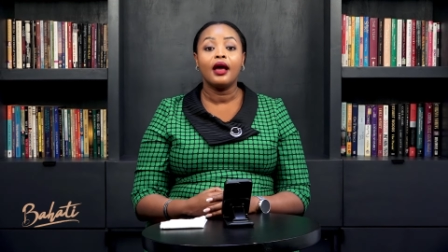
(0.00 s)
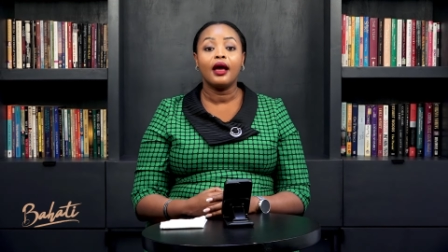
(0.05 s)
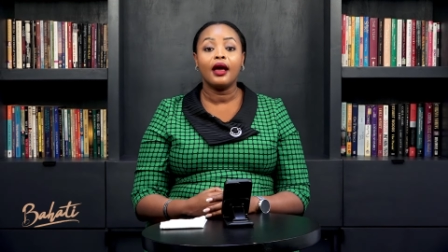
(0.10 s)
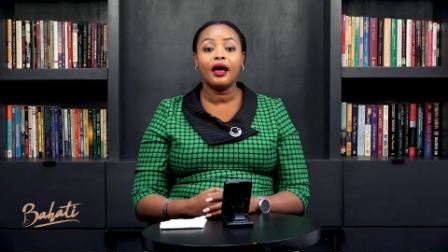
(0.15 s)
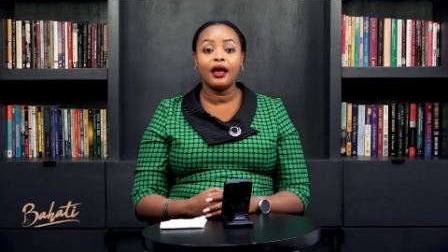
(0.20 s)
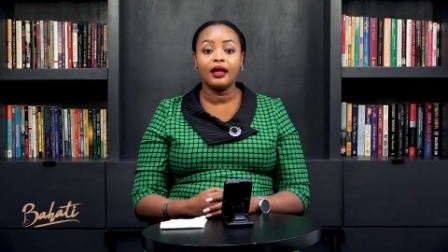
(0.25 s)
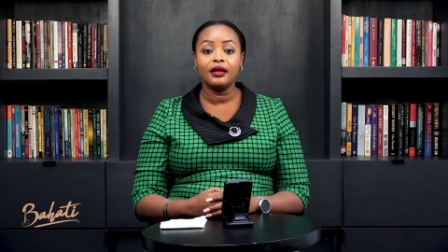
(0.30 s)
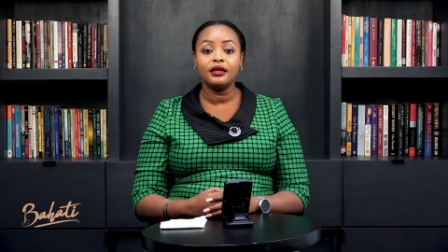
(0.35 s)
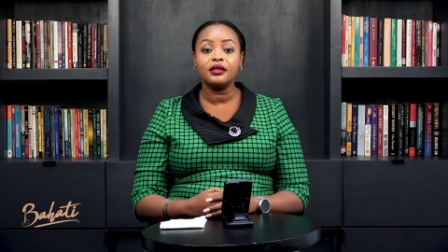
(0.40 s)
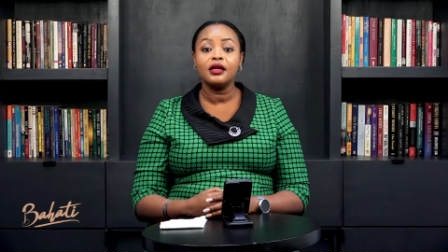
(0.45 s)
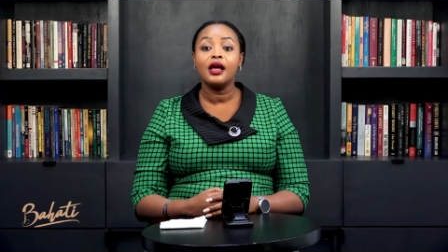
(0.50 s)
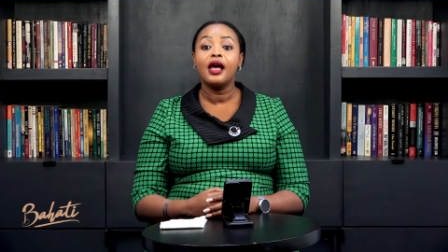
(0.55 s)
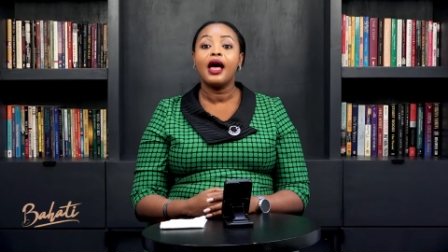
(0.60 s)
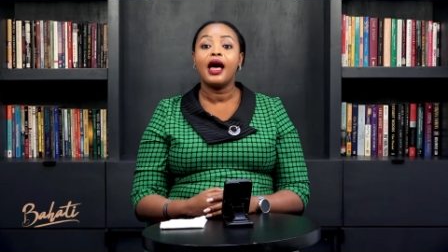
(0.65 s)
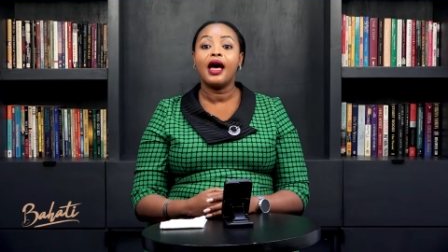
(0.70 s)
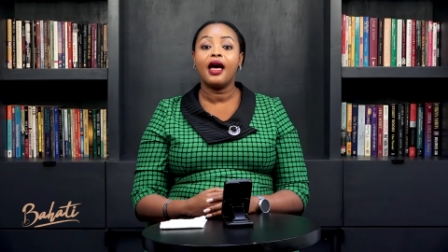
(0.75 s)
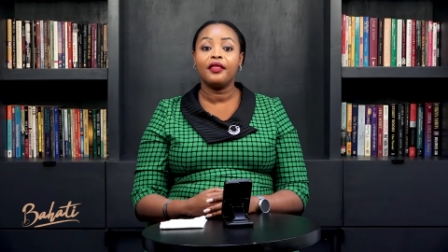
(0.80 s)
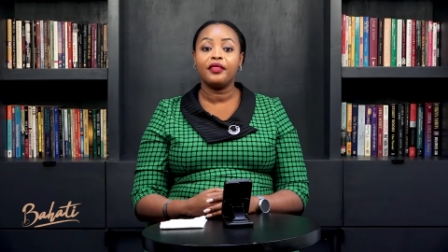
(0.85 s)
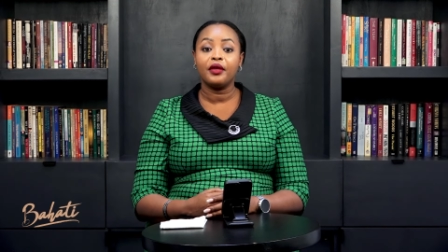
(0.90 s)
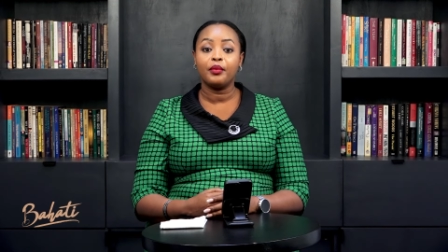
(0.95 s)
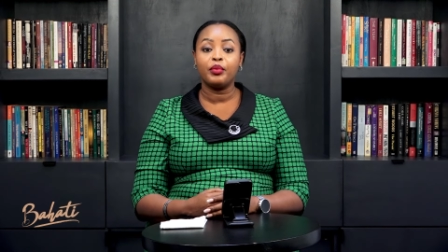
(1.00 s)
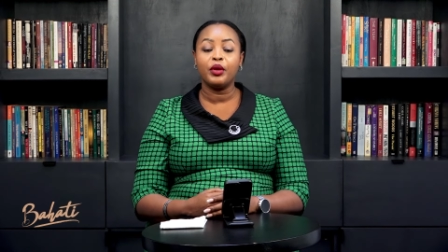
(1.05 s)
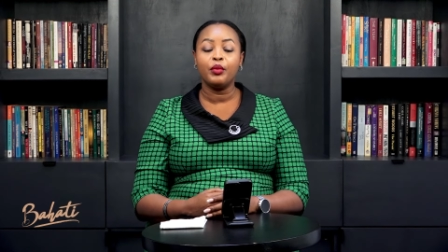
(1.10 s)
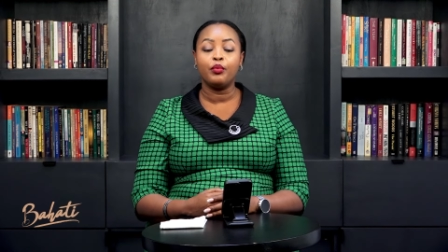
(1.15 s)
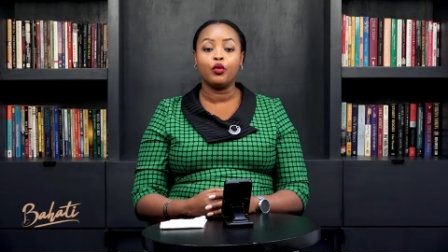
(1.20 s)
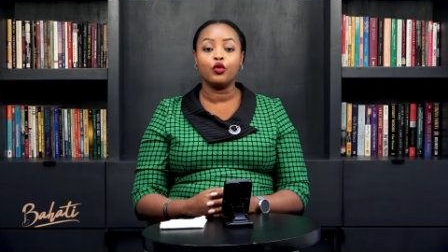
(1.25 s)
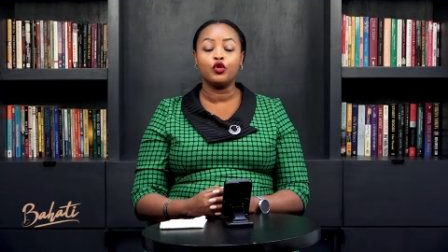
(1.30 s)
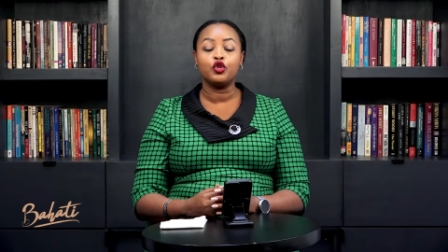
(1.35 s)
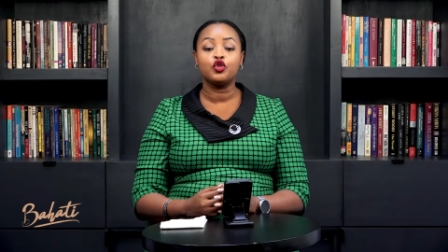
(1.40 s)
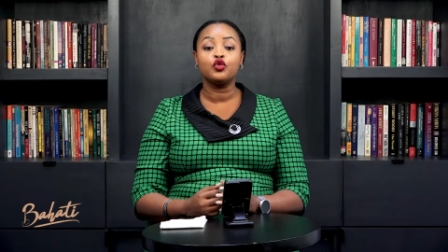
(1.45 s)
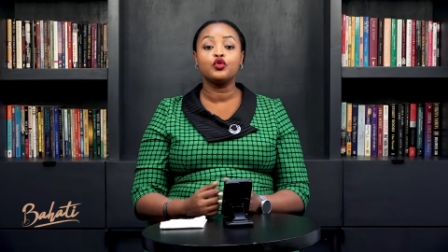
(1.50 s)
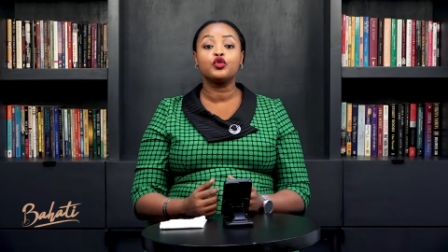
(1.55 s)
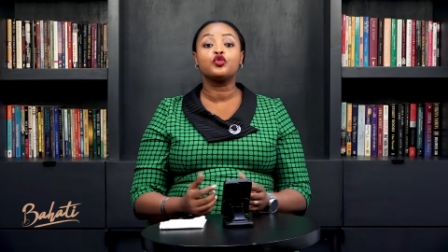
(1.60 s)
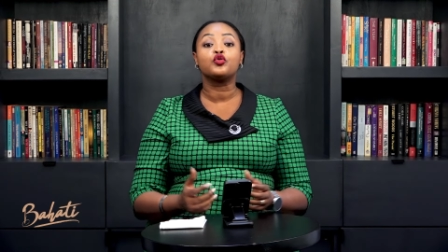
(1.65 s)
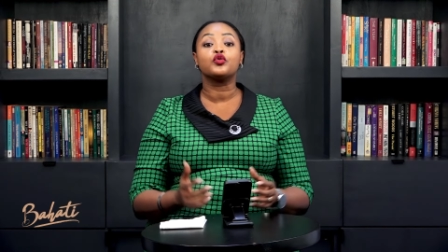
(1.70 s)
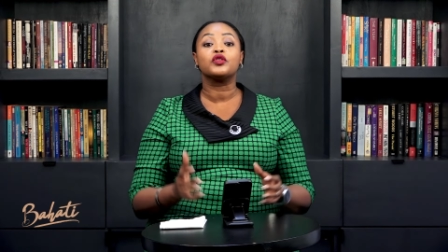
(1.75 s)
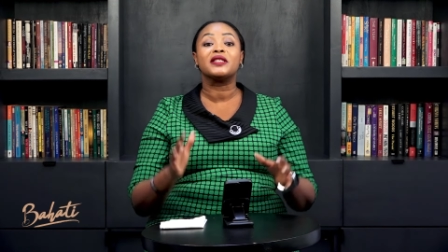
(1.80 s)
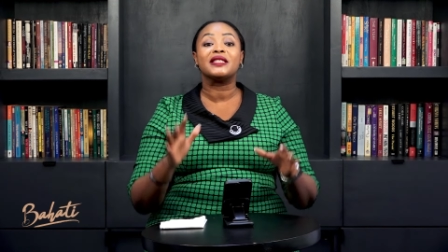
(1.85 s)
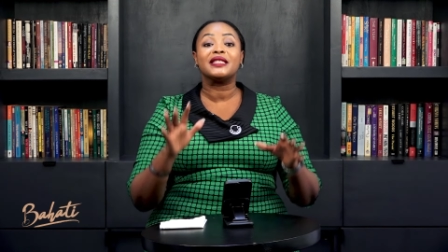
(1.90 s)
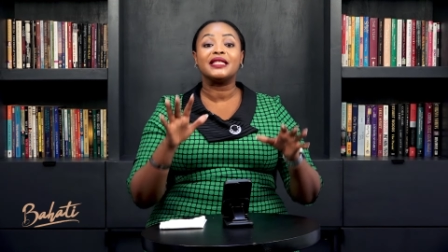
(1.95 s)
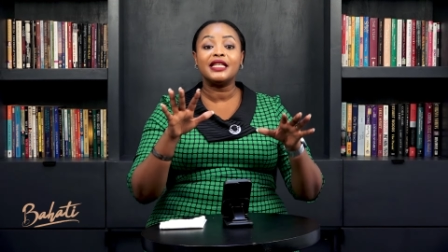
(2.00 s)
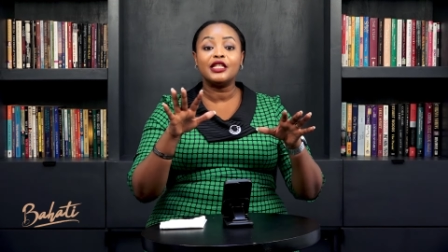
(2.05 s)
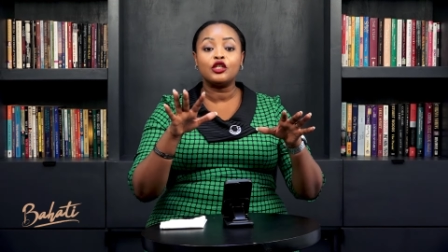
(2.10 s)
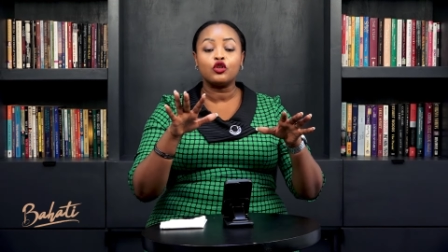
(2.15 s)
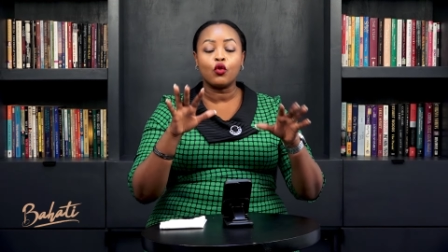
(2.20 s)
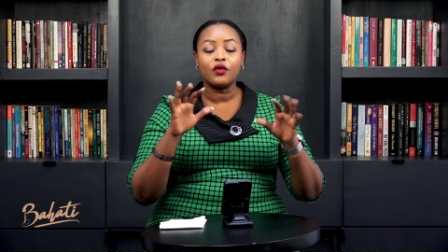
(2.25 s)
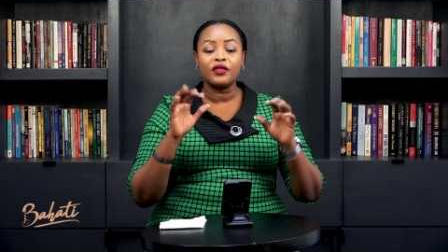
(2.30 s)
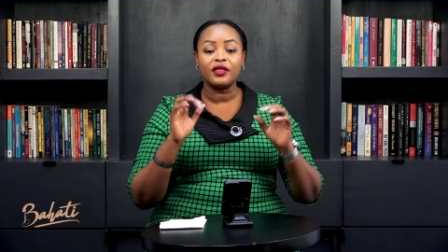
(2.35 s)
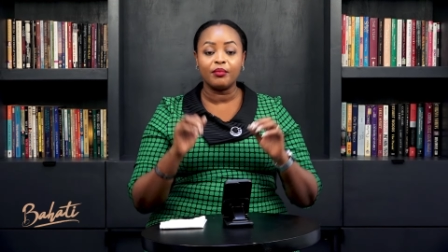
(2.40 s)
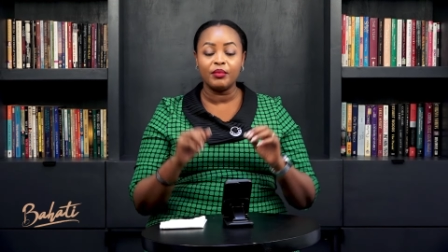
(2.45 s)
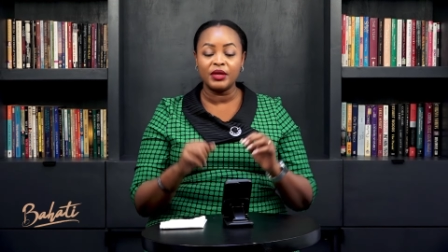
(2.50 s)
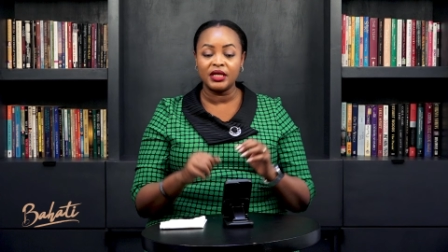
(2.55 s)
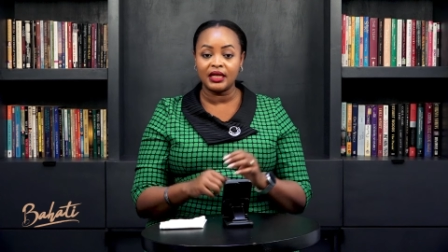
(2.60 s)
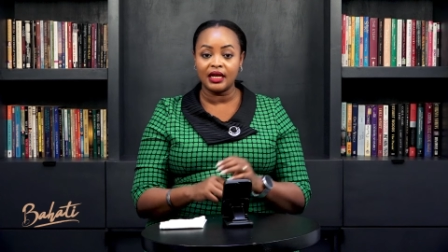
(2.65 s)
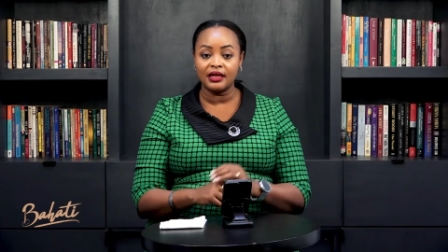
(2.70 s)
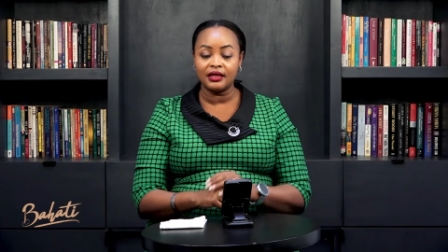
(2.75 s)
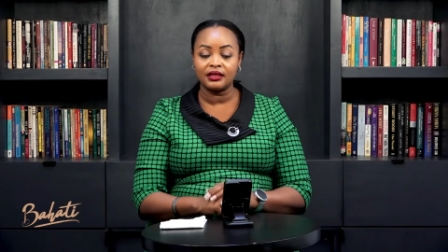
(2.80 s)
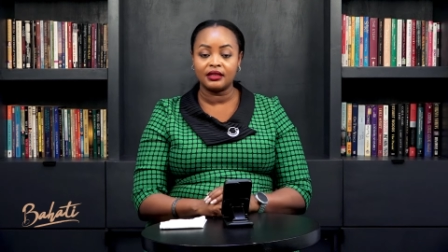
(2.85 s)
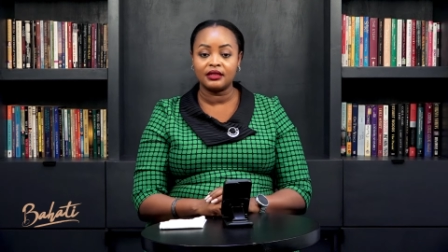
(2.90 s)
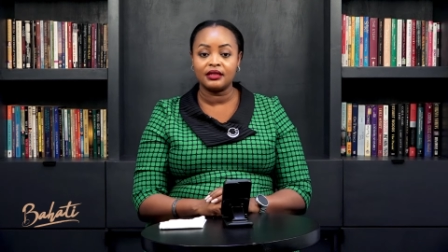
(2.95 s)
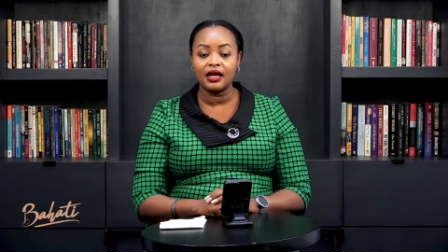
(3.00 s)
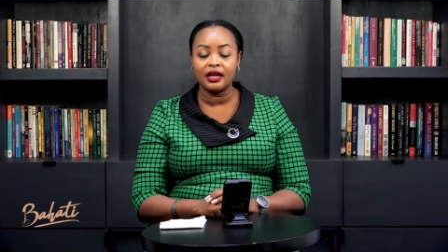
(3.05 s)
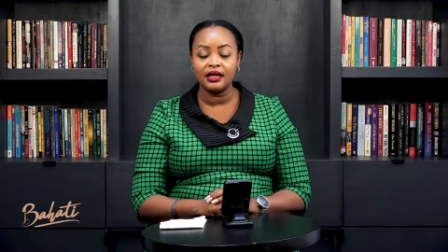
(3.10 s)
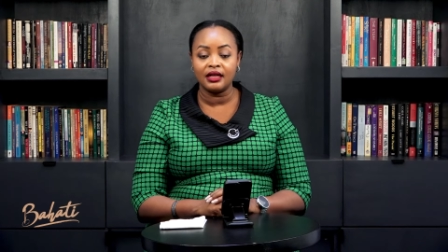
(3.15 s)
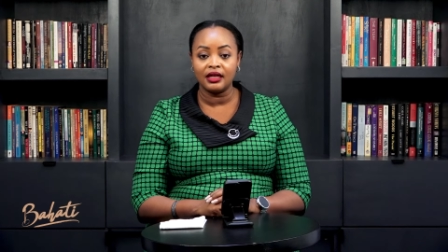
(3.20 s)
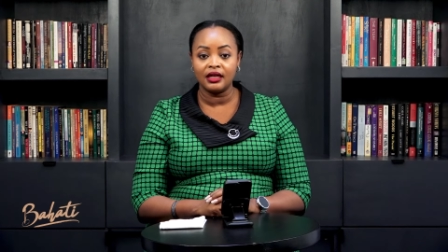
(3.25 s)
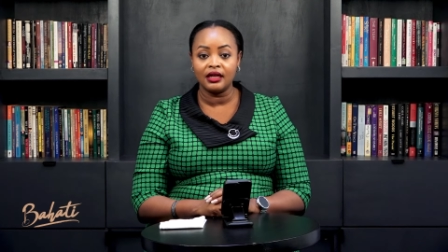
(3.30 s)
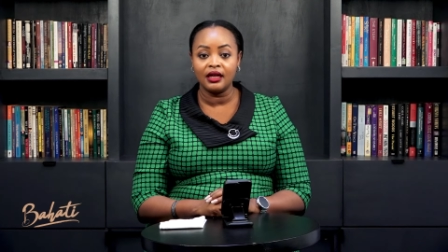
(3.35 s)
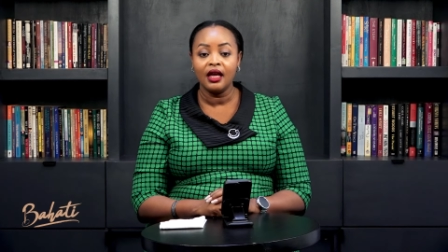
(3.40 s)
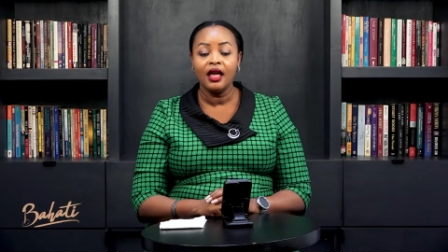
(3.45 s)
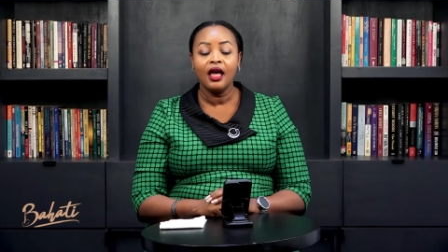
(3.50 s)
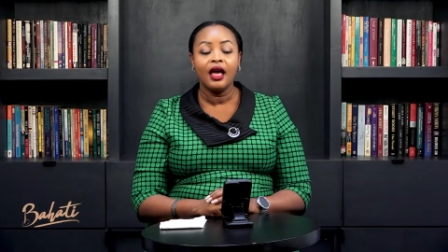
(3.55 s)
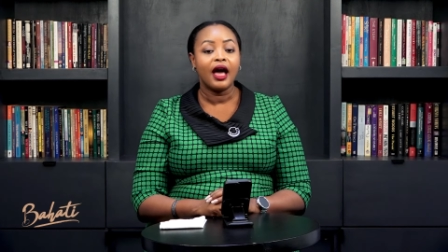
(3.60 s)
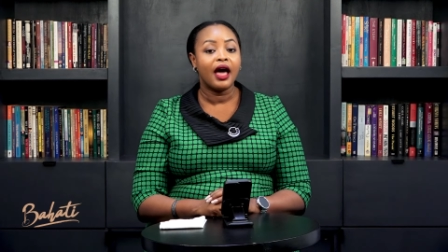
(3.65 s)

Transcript: and other people choose to sit on the misunderstanding